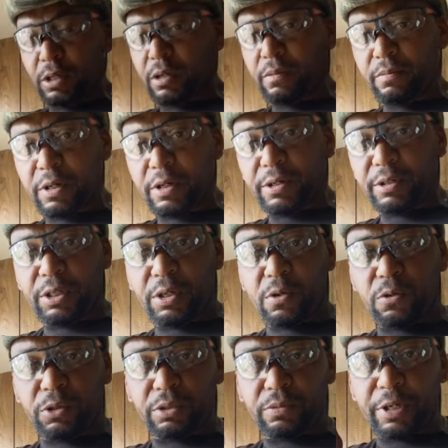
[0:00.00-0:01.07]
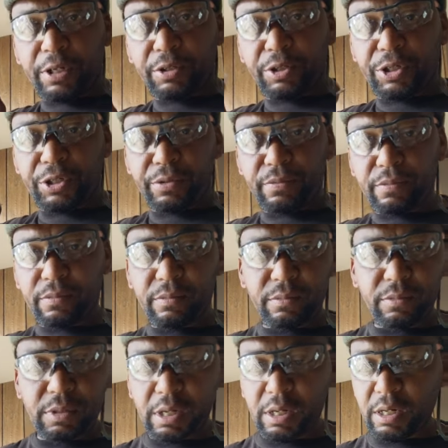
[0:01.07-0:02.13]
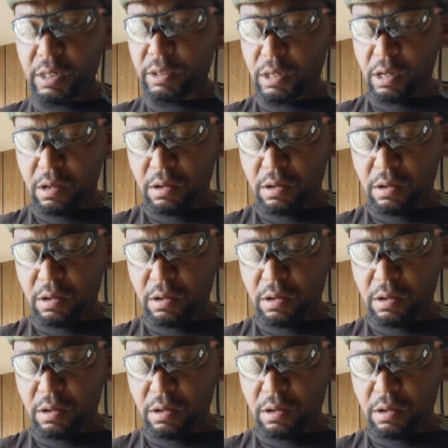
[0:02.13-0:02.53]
there's the old switch, and it's gone.